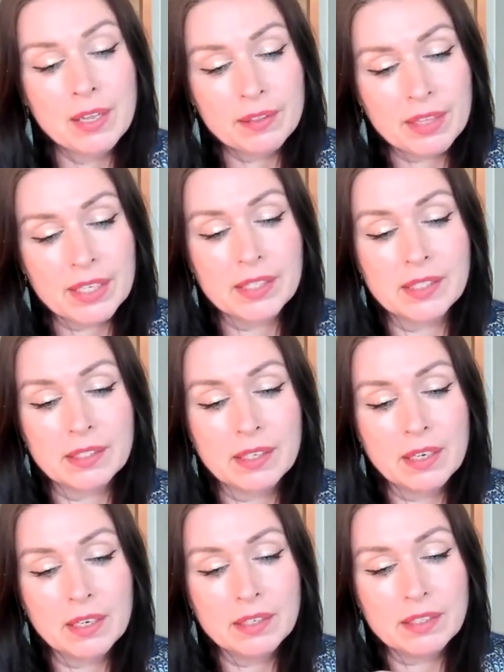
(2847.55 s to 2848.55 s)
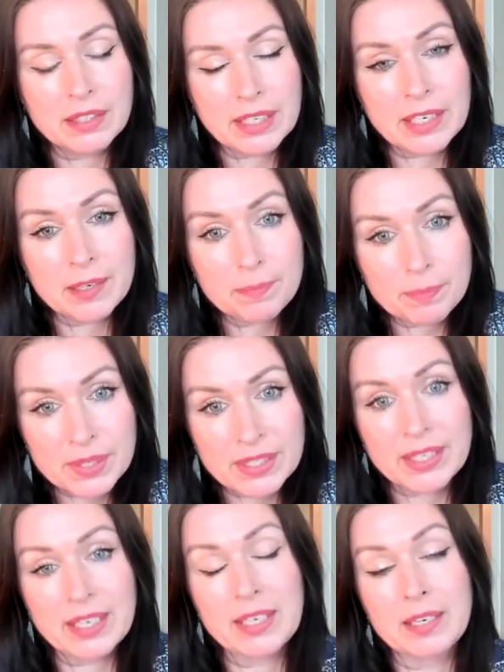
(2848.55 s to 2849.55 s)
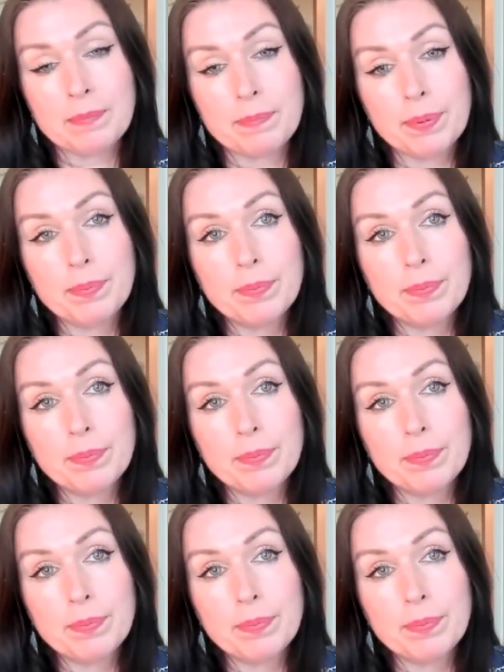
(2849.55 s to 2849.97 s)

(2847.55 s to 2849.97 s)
This deep